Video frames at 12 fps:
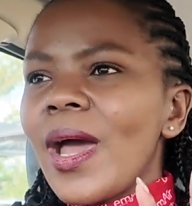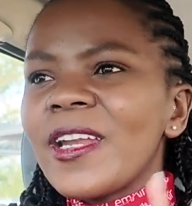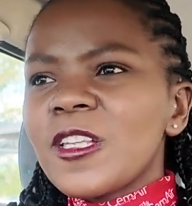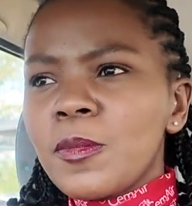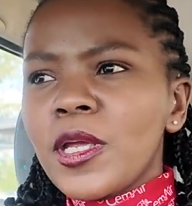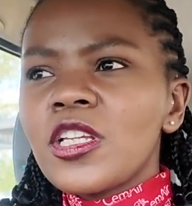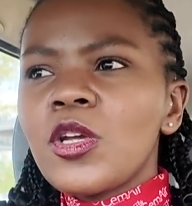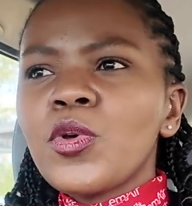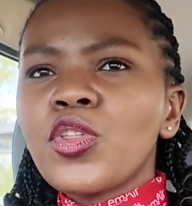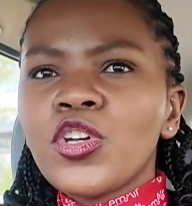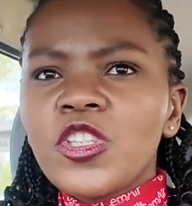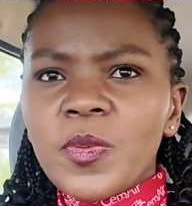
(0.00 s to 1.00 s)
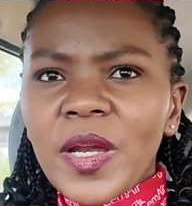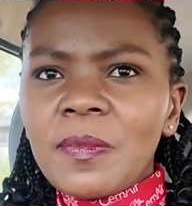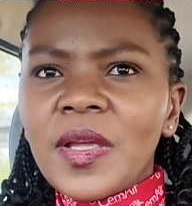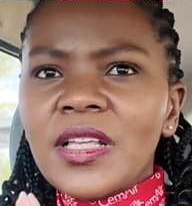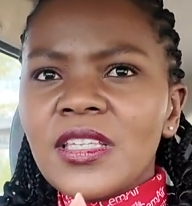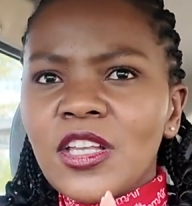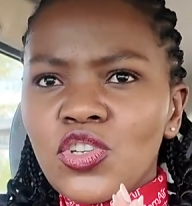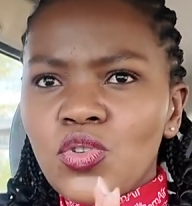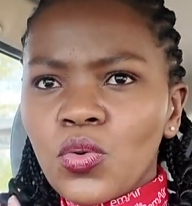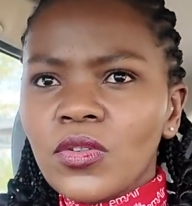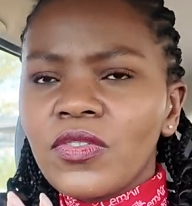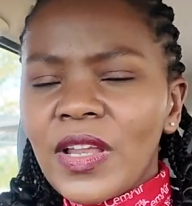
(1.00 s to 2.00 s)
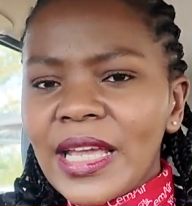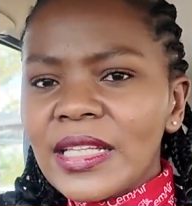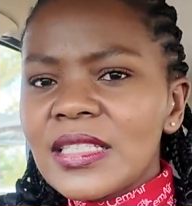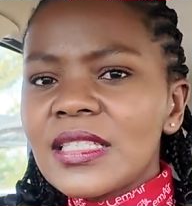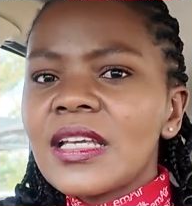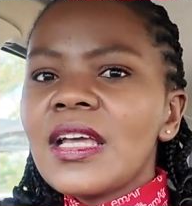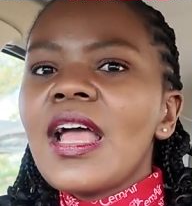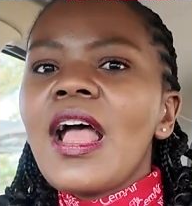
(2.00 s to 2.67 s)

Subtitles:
And especially with Hoedspruit being such short flights,